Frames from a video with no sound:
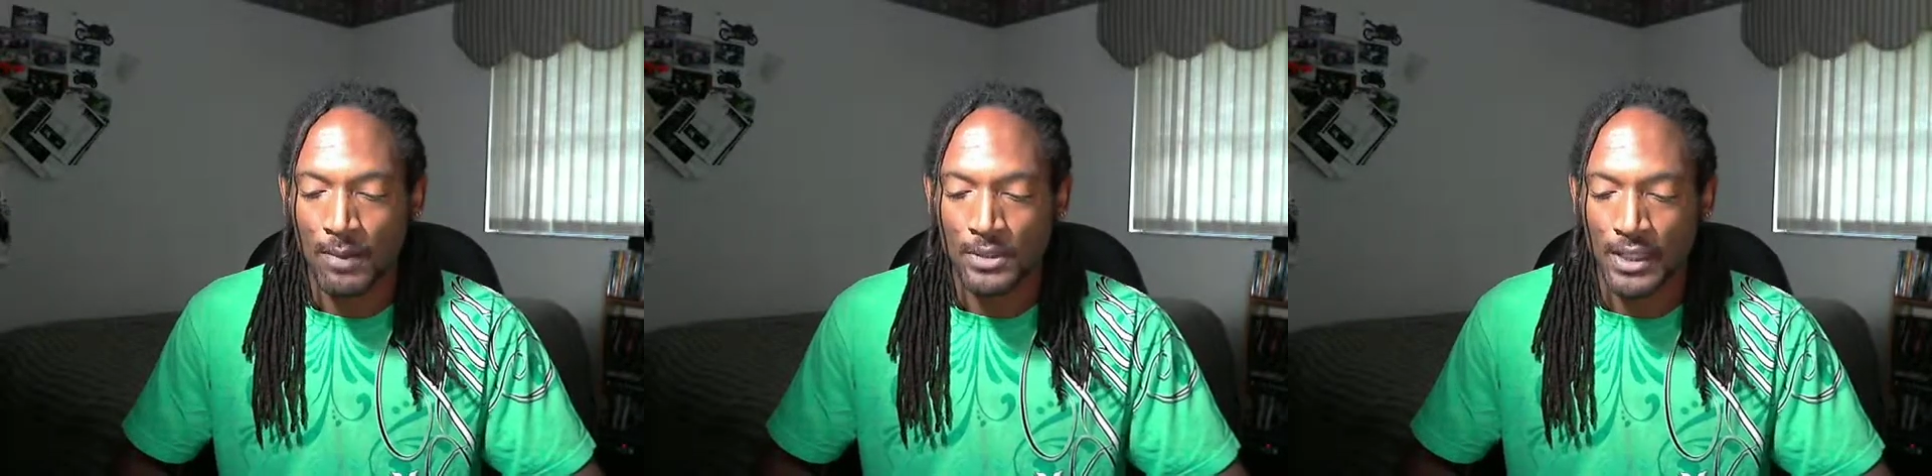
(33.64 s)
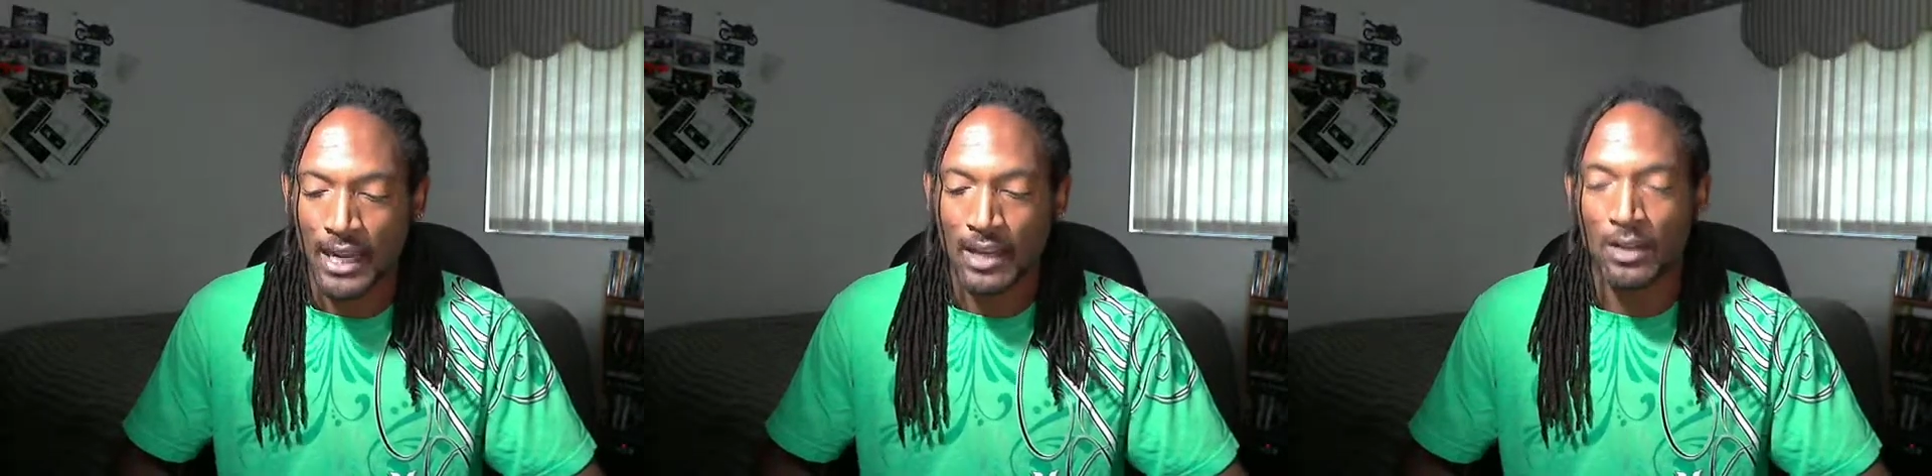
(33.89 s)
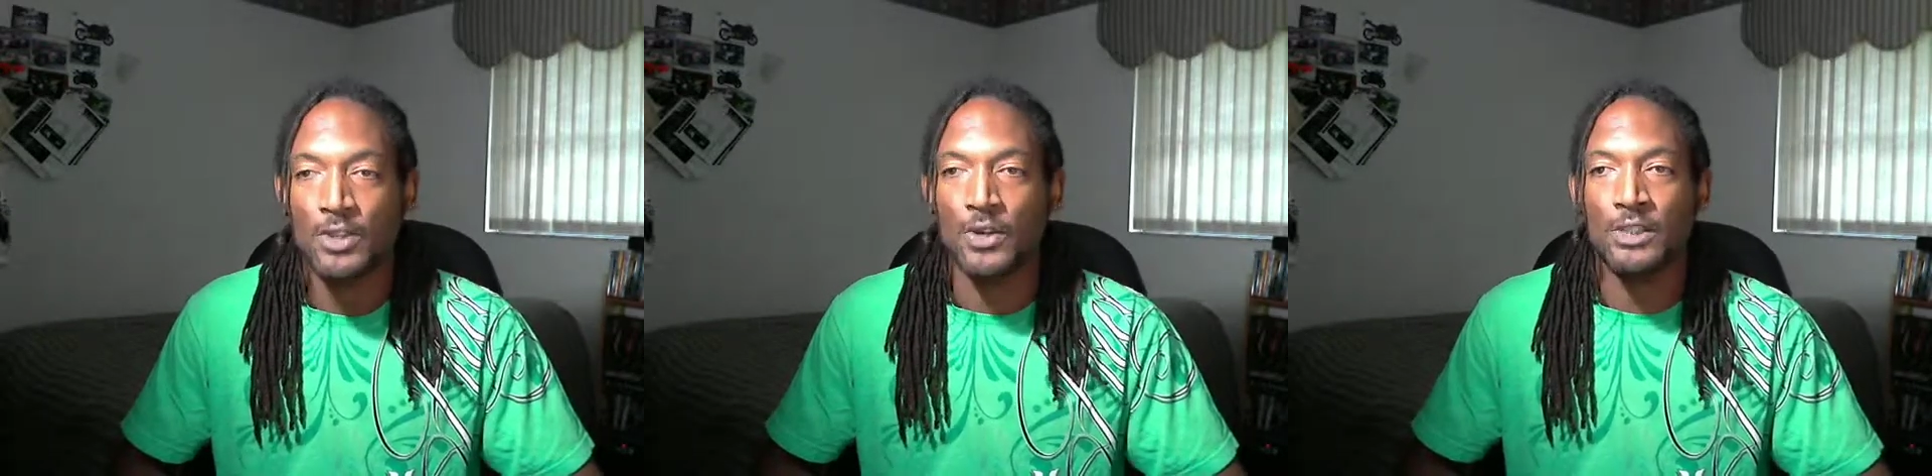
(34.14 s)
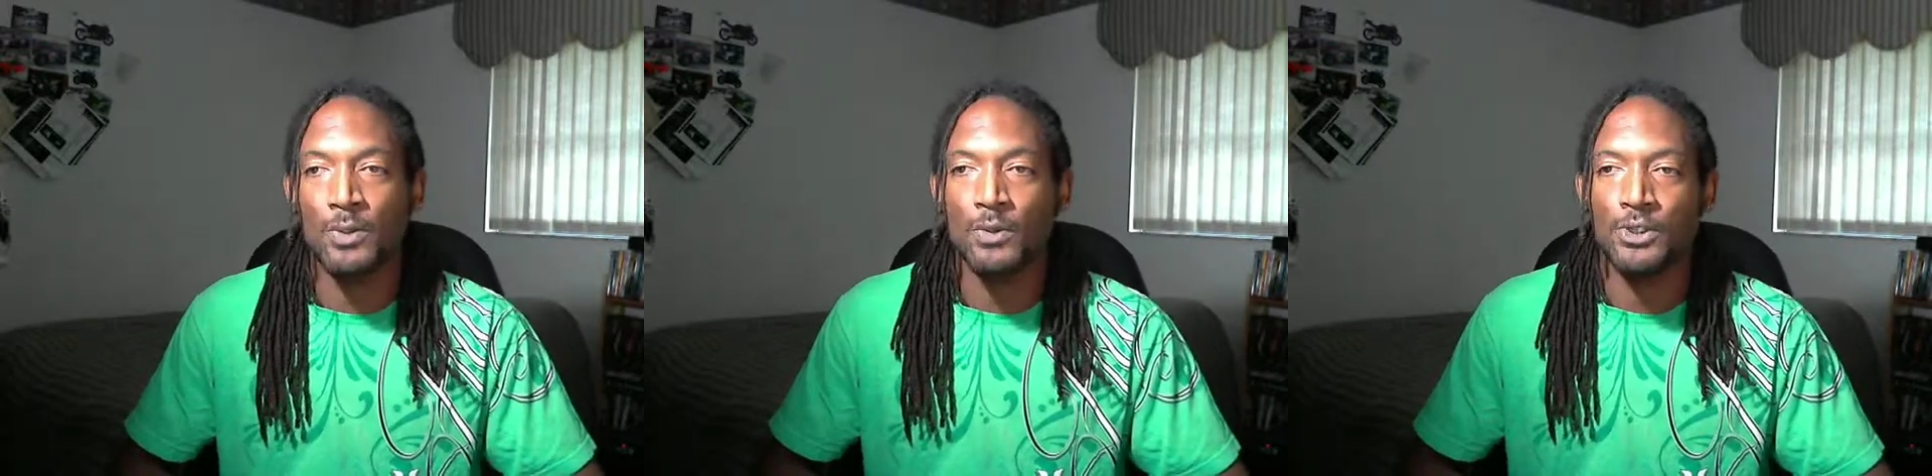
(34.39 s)
the
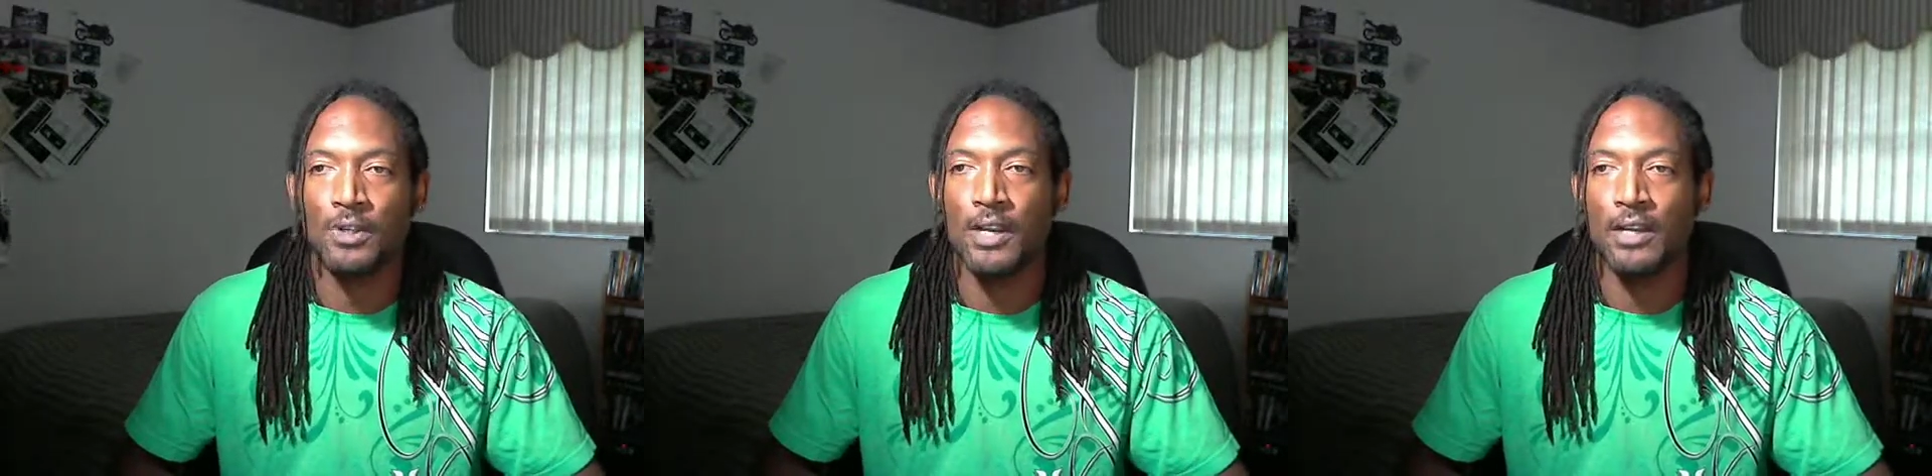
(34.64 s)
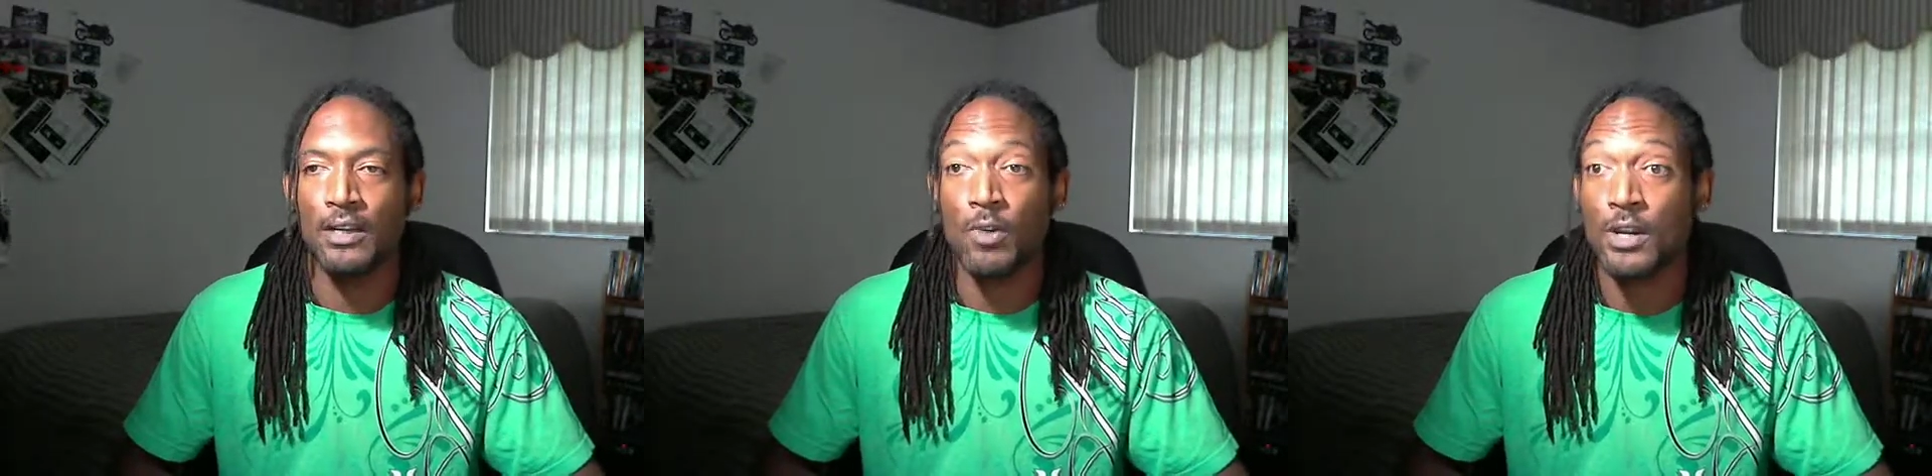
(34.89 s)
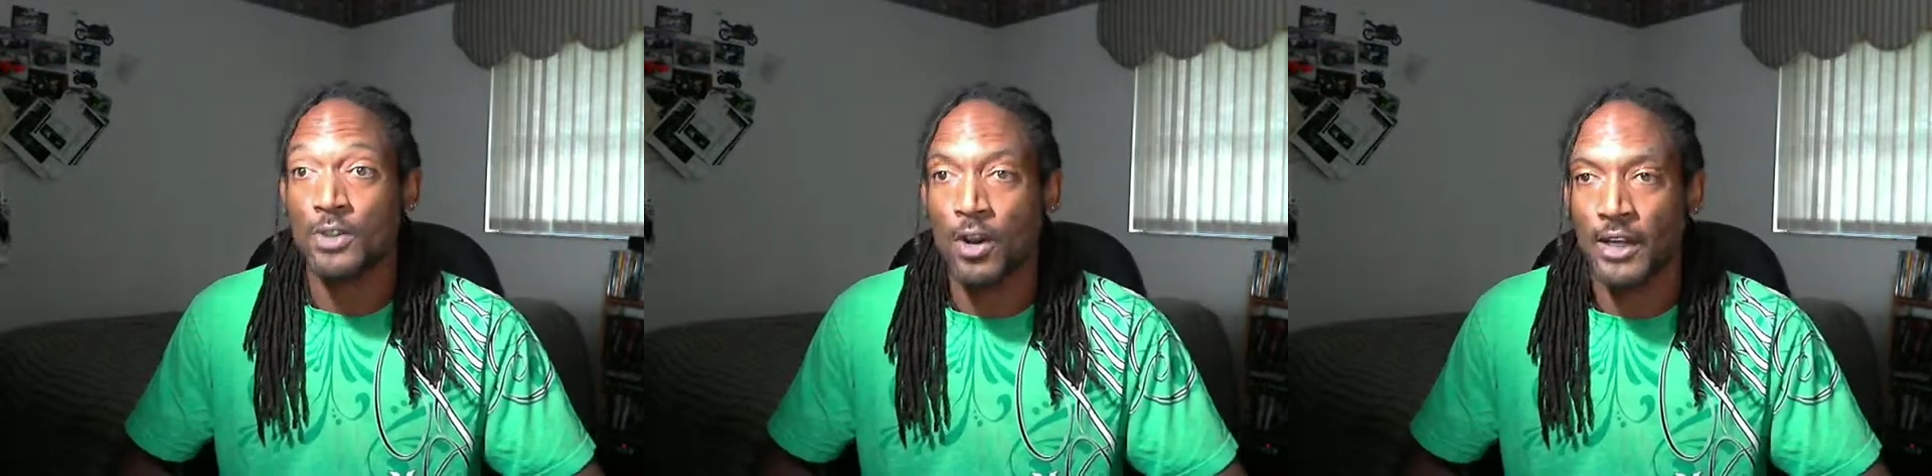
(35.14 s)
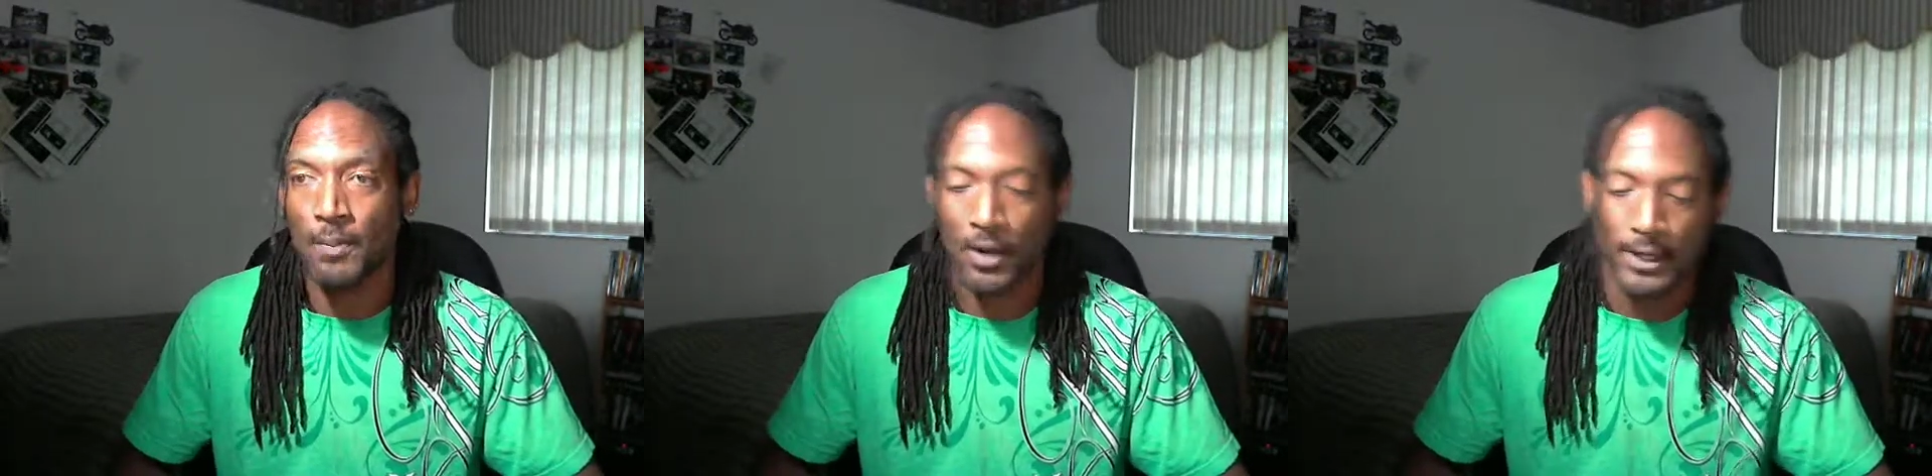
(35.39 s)
PC,
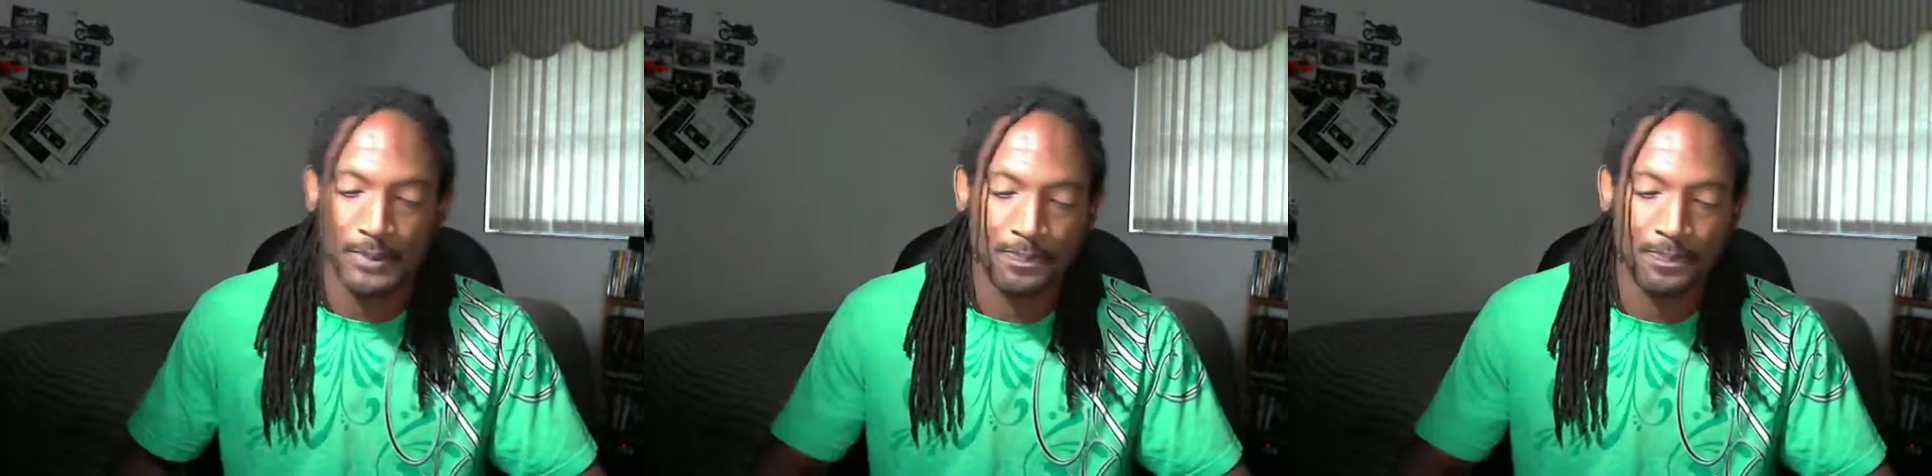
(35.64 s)
any